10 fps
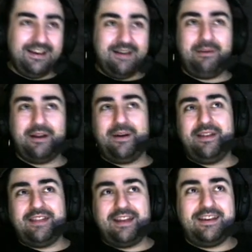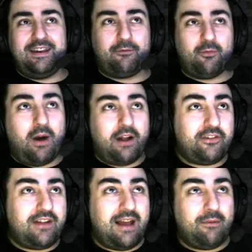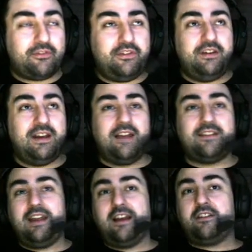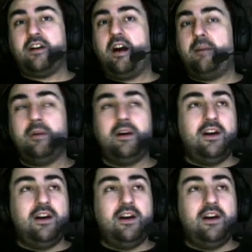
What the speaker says: But anyway, thank you again for watching. I will see you guys next time.